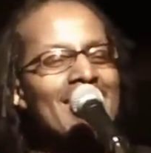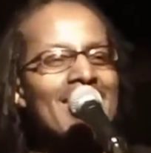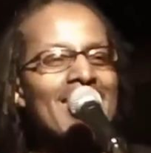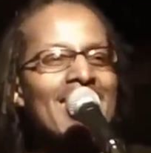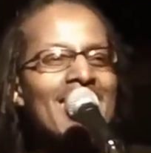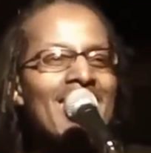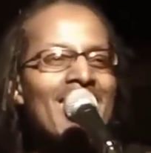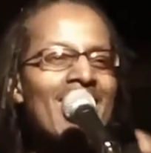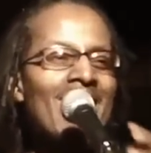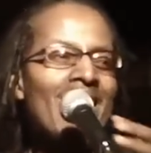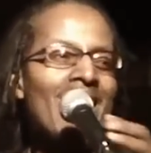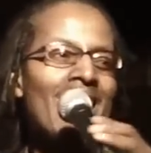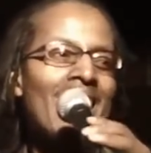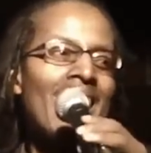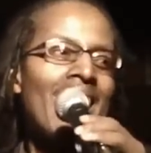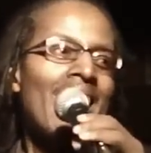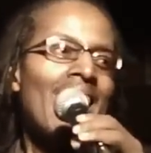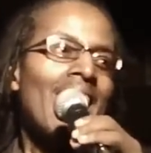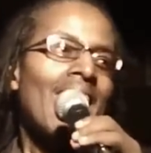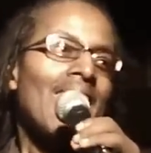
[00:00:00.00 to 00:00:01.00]
Real?
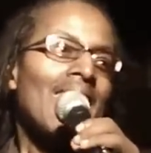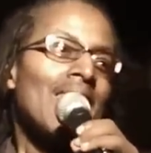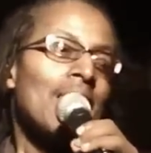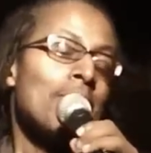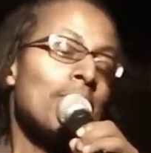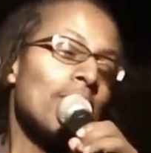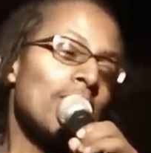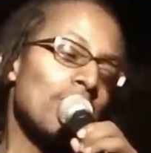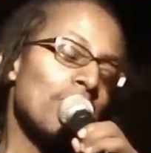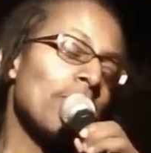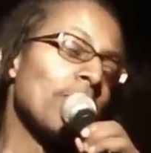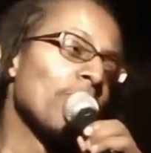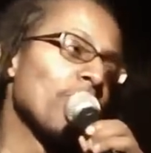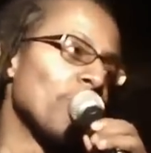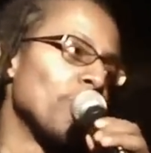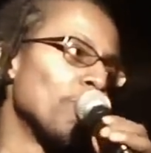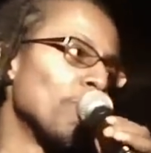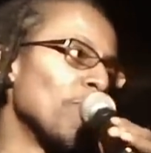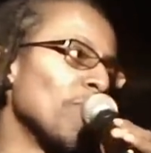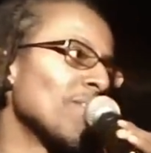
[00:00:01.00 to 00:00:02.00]
You must be
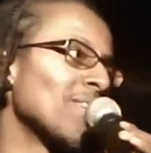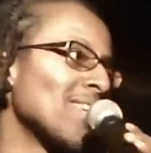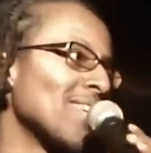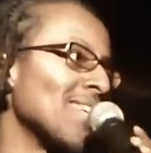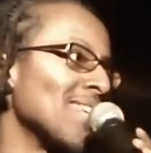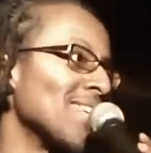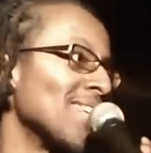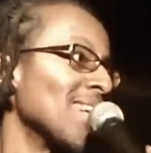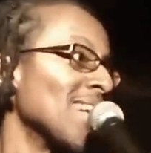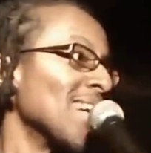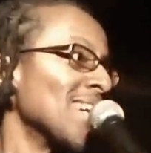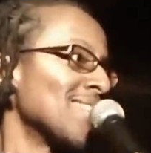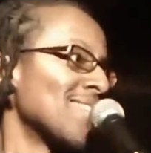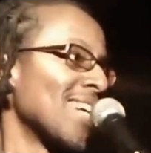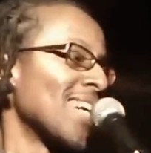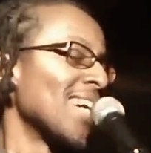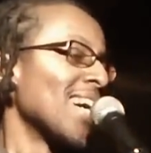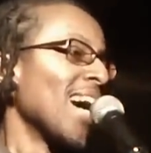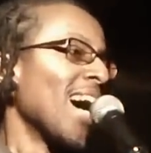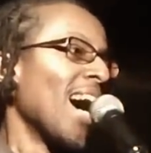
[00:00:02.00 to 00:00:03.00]
from Brooklyn.
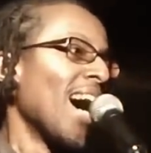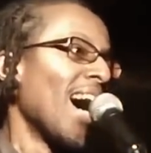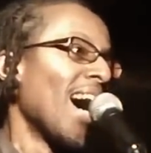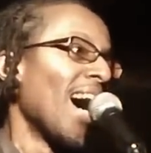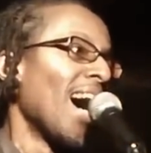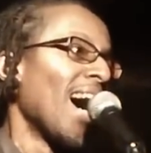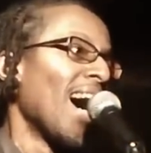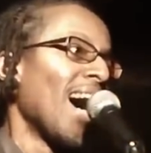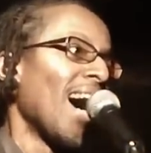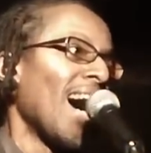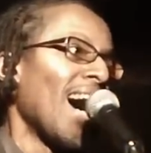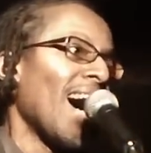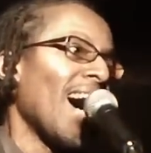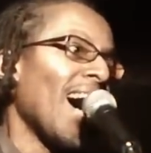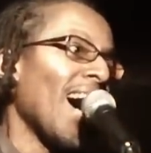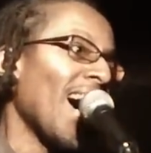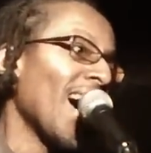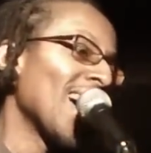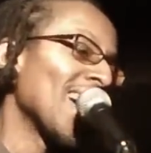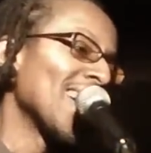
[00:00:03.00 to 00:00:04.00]

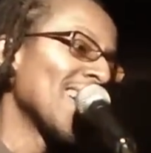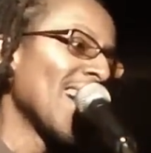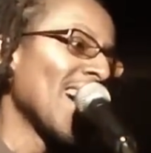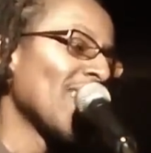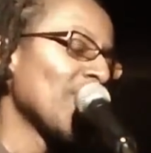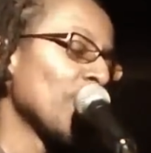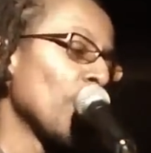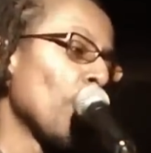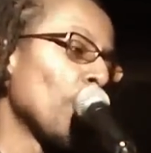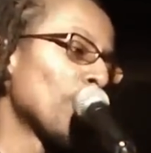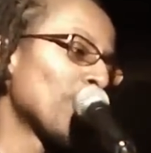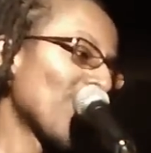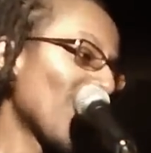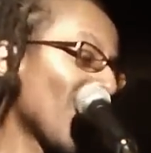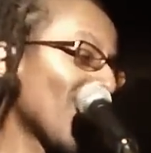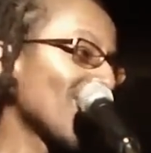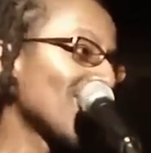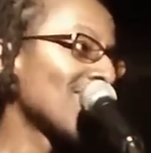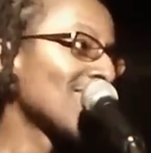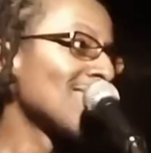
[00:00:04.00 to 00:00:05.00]
I ain't got no
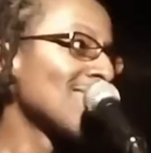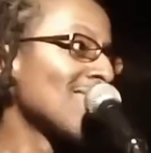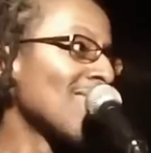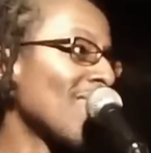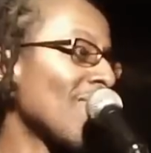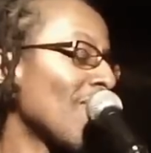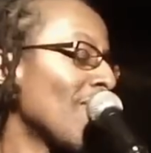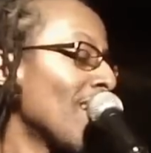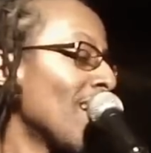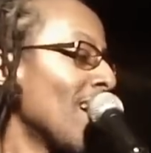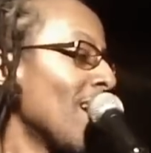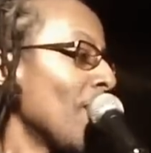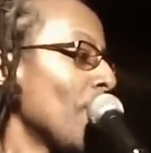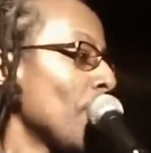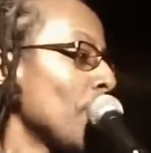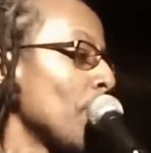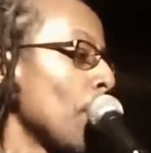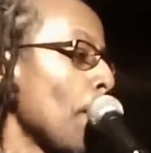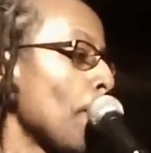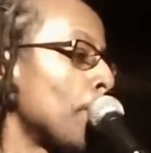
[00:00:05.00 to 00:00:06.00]
product,
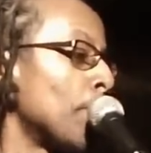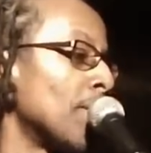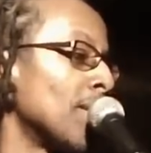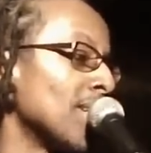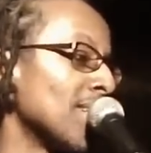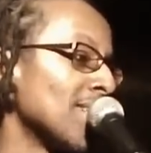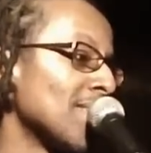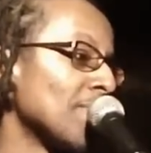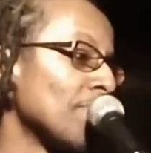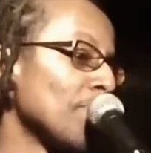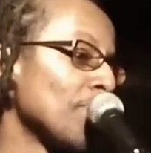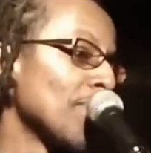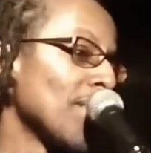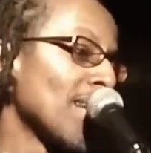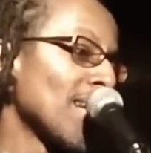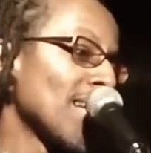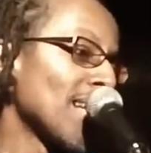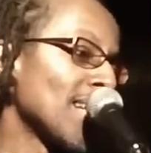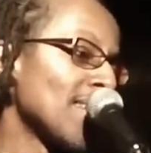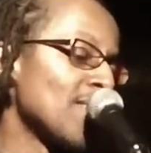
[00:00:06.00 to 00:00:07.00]

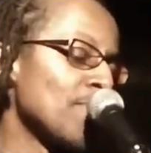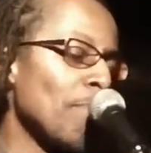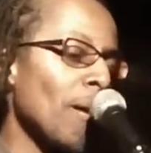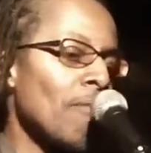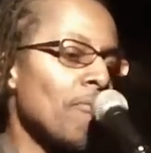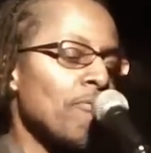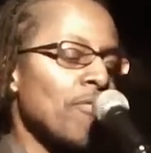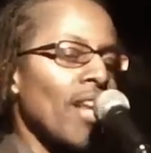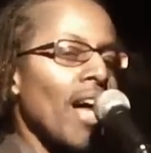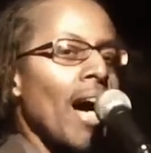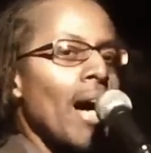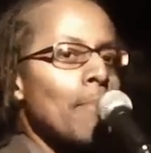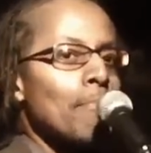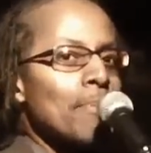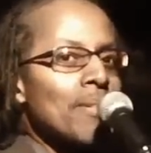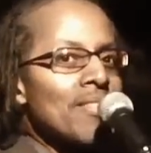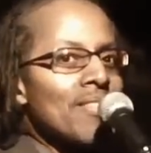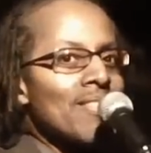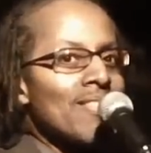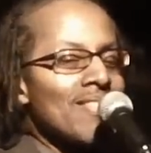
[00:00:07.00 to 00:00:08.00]
but here's my
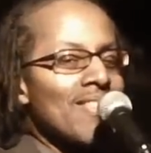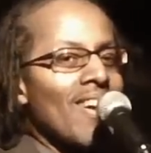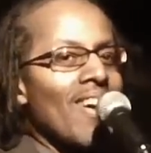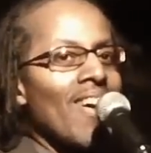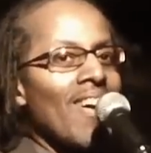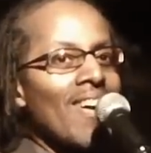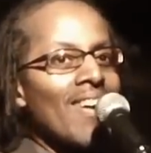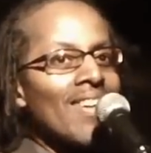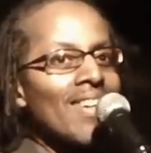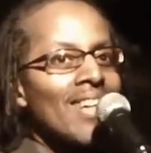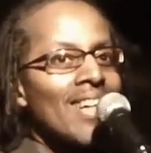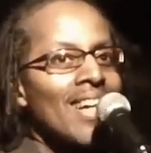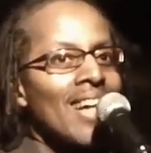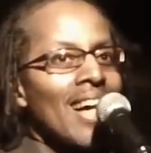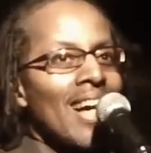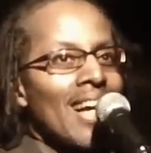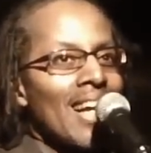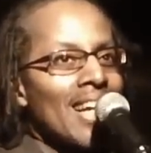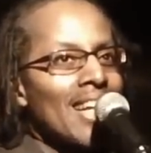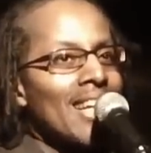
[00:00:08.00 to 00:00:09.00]
flying business card,
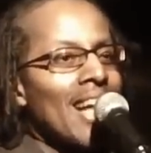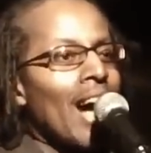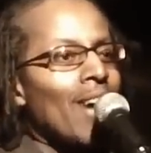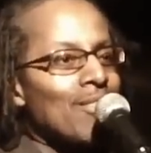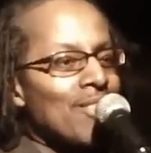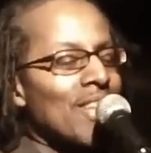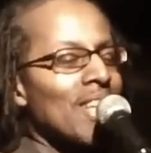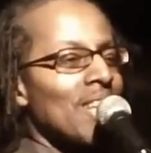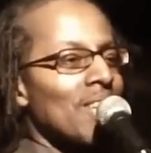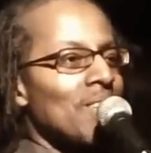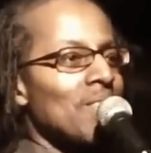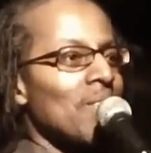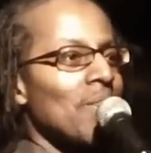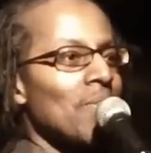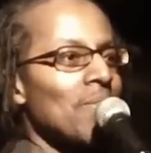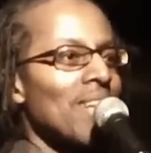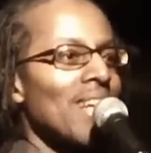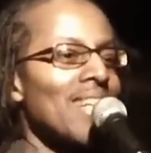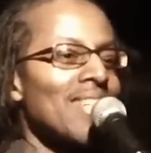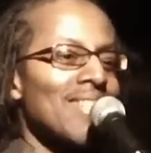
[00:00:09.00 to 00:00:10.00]
and I'll take a
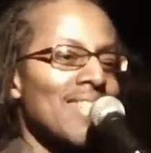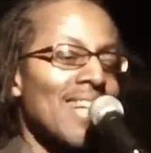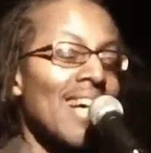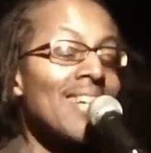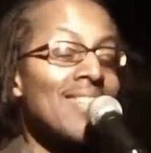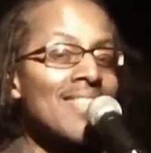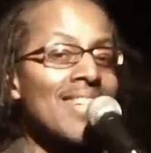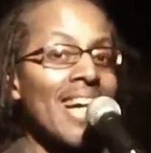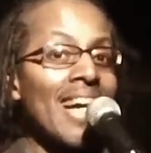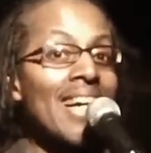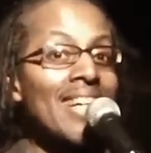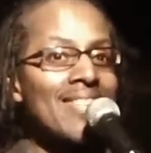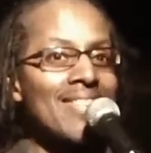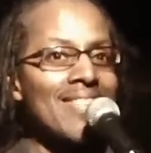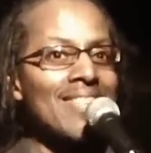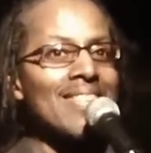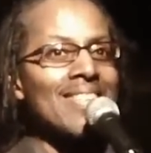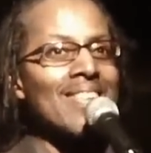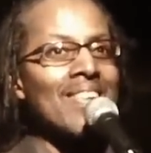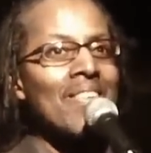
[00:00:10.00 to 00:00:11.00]
donation. That's
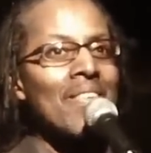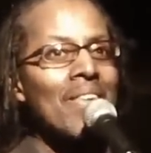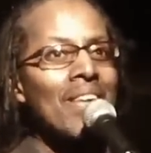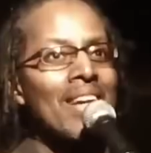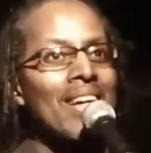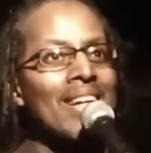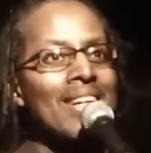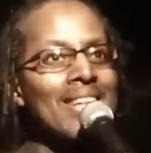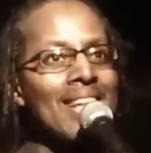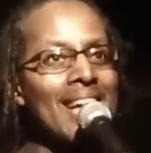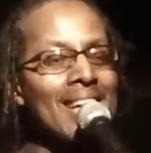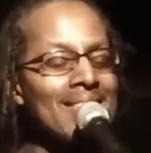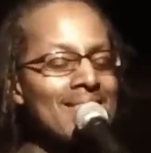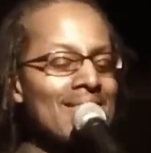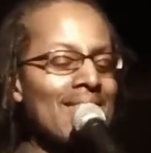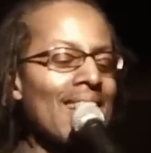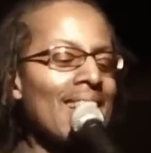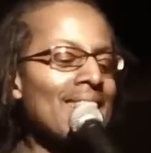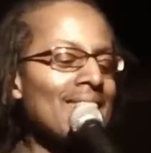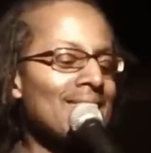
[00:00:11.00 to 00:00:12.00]
gangster.
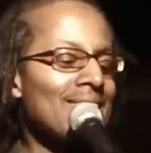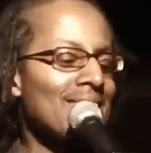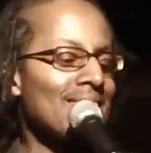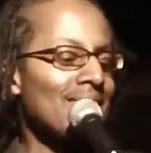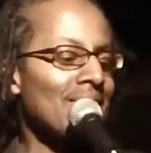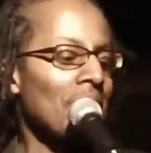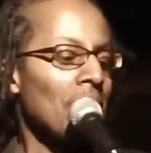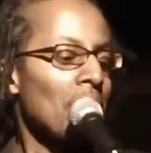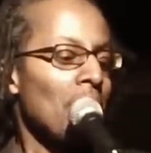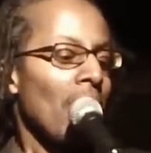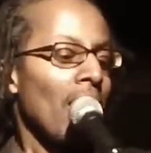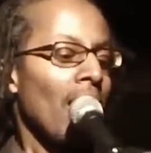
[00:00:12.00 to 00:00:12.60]
That's gangster.